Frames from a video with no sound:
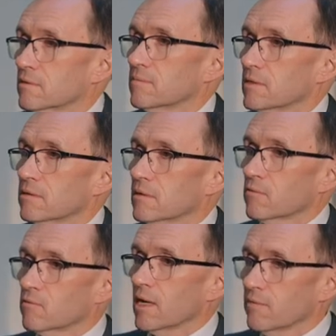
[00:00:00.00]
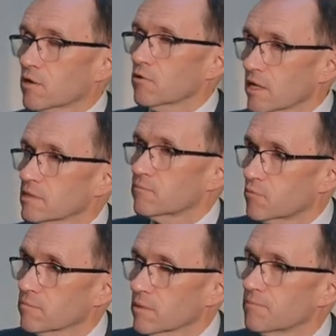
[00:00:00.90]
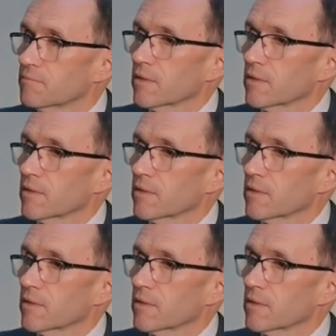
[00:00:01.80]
I mean, I think we have a collective problem.